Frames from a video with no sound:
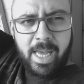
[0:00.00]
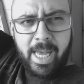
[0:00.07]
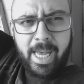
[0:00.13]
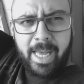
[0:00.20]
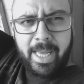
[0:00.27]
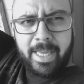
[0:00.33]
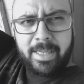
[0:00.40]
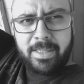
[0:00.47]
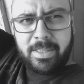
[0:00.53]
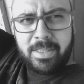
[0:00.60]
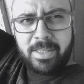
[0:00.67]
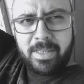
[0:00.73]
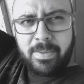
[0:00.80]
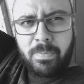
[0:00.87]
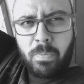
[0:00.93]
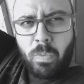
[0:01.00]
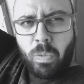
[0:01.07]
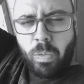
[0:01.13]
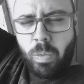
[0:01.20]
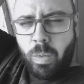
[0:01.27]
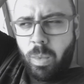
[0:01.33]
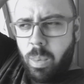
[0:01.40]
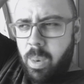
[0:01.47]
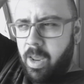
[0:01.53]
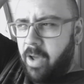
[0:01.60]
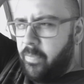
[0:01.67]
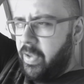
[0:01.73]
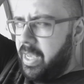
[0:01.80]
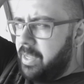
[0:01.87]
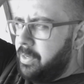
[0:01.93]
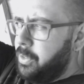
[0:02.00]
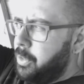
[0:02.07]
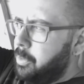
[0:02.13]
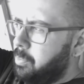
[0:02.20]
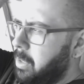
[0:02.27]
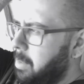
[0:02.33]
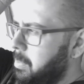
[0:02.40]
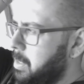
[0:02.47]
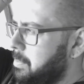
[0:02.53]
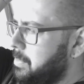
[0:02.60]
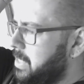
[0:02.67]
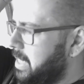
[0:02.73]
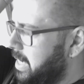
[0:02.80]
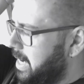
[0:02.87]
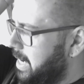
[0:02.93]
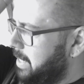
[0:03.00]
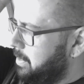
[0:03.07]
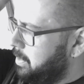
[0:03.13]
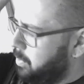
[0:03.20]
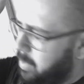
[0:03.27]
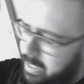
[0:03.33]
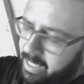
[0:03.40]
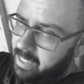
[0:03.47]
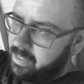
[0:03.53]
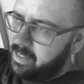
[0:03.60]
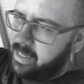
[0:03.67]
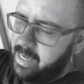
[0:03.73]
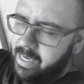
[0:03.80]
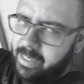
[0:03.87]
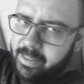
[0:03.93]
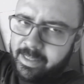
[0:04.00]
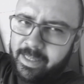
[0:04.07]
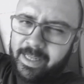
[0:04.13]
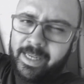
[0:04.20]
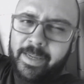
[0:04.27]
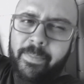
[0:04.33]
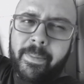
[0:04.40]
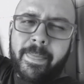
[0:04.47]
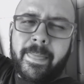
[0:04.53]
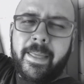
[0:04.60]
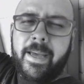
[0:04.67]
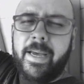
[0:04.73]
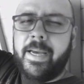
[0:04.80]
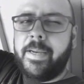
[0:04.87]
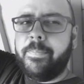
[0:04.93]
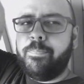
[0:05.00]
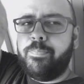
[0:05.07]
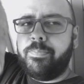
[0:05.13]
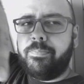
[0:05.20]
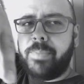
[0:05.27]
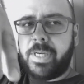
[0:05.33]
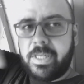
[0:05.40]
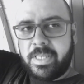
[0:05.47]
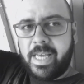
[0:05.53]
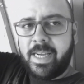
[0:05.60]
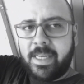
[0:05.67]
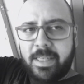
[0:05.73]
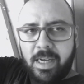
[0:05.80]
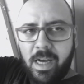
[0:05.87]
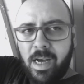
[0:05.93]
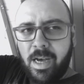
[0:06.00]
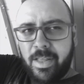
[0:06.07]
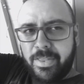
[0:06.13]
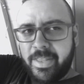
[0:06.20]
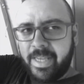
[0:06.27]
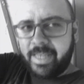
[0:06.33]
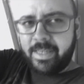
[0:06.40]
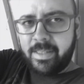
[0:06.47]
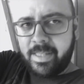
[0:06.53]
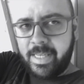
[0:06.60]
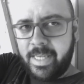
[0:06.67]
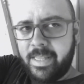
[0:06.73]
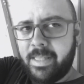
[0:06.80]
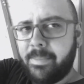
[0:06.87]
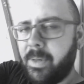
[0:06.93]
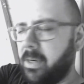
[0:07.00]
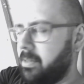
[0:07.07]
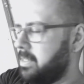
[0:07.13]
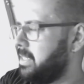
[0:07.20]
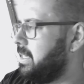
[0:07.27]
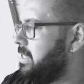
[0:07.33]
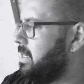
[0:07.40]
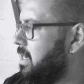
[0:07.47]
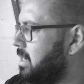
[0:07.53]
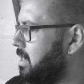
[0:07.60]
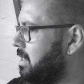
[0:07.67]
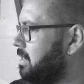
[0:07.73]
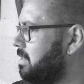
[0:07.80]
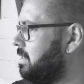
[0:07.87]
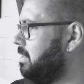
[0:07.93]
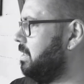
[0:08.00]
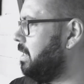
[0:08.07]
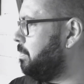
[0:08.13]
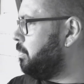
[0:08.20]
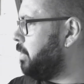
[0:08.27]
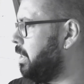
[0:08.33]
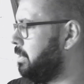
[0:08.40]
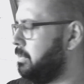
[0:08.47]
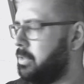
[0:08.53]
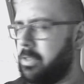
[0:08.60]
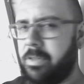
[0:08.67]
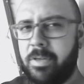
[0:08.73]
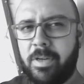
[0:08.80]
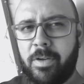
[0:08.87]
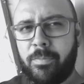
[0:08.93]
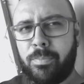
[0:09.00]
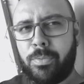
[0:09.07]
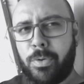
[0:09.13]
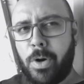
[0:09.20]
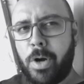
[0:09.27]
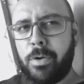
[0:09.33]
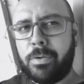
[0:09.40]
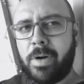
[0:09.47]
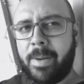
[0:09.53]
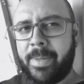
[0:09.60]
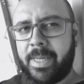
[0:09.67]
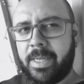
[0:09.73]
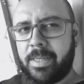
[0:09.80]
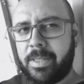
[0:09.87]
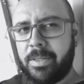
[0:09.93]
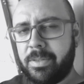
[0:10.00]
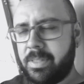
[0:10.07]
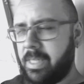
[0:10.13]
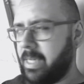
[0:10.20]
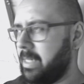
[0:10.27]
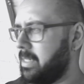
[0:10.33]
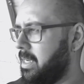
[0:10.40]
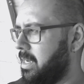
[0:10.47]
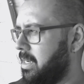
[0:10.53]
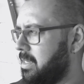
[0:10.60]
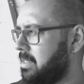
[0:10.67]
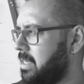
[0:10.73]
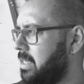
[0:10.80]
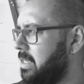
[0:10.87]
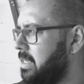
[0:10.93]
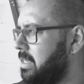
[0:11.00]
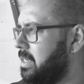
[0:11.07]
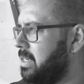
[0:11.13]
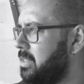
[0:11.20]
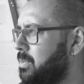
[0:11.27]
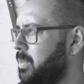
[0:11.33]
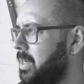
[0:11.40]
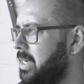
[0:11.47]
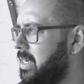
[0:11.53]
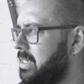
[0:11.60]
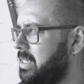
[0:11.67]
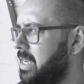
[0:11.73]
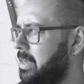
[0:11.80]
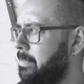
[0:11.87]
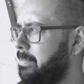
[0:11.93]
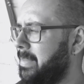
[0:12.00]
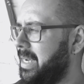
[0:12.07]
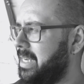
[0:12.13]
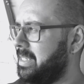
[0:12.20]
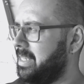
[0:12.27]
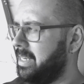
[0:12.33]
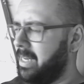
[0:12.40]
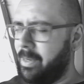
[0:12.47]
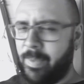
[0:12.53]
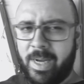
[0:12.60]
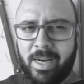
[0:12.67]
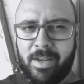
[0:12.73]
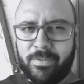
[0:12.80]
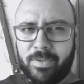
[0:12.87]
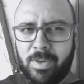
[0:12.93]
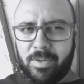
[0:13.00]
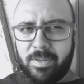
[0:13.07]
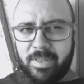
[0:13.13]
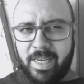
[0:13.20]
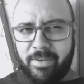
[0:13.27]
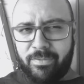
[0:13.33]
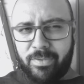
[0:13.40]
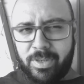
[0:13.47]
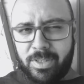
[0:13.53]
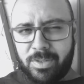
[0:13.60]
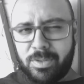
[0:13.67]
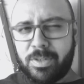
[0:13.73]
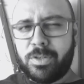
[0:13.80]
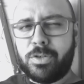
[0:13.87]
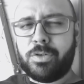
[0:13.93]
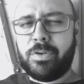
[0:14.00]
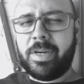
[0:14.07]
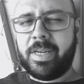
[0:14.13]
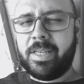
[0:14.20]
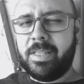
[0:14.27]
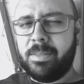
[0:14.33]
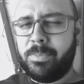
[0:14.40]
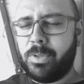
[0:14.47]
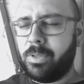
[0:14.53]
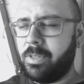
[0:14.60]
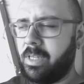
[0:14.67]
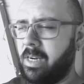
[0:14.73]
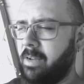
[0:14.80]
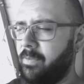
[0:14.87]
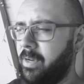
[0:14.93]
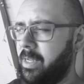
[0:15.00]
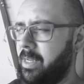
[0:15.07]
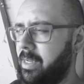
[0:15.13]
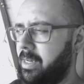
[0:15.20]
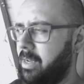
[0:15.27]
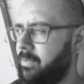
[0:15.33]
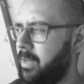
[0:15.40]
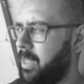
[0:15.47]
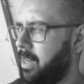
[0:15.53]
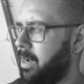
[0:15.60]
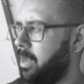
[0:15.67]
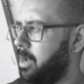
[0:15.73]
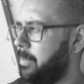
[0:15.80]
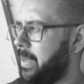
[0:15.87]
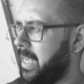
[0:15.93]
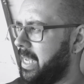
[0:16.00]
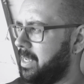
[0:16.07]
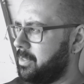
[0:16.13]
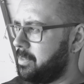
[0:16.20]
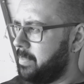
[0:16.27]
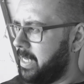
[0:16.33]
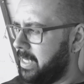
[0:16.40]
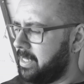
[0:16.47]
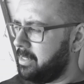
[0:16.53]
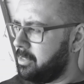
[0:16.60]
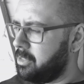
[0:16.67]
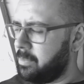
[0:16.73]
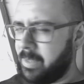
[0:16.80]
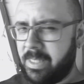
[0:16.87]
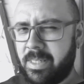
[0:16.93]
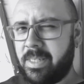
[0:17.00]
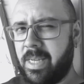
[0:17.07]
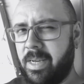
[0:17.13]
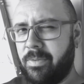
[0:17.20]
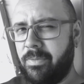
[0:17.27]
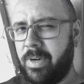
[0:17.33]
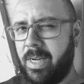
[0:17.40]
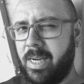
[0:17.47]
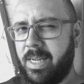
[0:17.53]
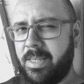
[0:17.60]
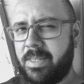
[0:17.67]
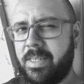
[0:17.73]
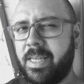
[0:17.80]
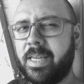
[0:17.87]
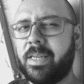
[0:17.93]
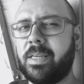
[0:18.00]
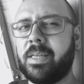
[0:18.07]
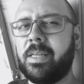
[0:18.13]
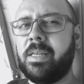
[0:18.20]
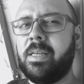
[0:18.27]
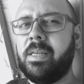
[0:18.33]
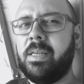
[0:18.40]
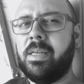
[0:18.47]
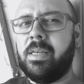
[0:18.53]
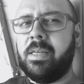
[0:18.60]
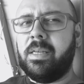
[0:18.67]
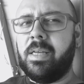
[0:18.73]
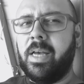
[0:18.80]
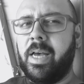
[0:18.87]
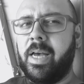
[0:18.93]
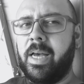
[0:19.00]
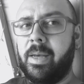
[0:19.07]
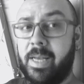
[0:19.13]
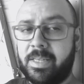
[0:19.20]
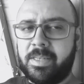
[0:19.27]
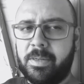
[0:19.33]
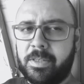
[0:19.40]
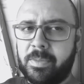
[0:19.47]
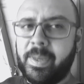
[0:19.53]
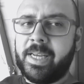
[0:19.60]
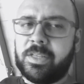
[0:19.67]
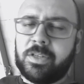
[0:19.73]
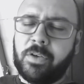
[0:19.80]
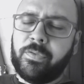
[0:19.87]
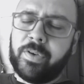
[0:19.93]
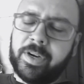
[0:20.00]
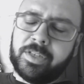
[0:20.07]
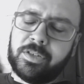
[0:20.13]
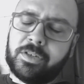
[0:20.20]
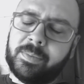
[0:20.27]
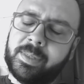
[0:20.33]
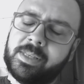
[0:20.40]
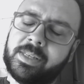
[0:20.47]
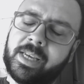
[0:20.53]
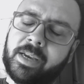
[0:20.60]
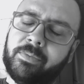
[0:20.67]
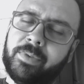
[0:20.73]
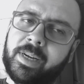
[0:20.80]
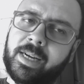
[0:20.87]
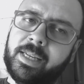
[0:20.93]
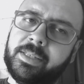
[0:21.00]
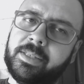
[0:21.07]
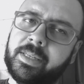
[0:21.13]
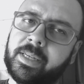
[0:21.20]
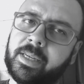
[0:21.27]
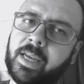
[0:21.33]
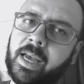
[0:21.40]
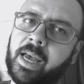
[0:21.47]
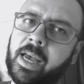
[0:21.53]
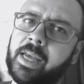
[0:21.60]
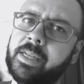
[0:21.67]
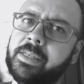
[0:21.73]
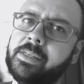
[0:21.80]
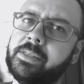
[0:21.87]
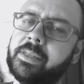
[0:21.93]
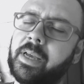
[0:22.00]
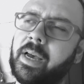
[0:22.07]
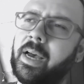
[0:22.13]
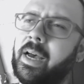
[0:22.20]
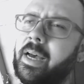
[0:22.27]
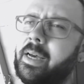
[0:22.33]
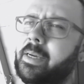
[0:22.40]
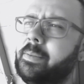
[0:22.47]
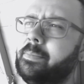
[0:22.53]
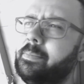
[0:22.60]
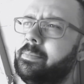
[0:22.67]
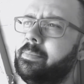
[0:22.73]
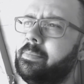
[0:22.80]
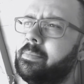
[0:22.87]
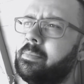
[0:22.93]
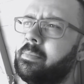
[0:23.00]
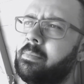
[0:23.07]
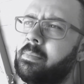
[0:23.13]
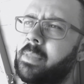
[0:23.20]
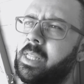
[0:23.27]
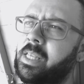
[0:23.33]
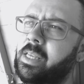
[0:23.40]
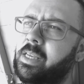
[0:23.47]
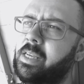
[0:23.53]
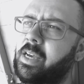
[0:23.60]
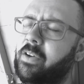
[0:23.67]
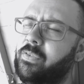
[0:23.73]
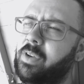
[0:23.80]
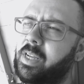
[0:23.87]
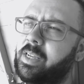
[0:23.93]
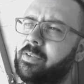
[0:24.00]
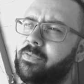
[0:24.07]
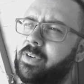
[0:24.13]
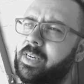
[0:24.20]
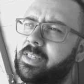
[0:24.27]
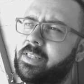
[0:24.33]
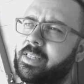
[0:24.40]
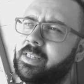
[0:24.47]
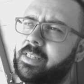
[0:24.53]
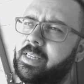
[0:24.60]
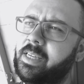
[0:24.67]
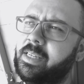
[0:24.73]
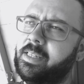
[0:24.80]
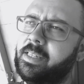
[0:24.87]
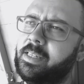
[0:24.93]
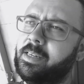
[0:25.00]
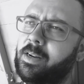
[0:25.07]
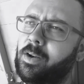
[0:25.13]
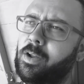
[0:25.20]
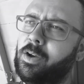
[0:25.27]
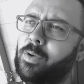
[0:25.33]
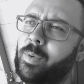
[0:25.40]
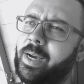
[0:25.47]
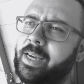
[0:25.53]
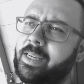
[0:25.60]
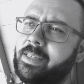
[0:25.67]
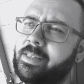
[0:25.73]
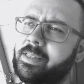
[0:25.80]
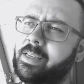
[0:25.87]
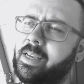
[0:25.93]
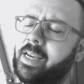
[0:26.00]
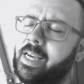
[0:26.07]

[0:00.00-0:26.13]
And I've hit a new problem today, or yesterday and today, because that guitar thing, the in-the-box guitar approach of programming acoustic guitars, has worked out amazingly well. I've got every sort of trick in the book that I've learned. I've learned a lot about how to make instruments sound realistic, as in to make software instruments sound realistic. And I feel like I've really succeeded in a lot of ways.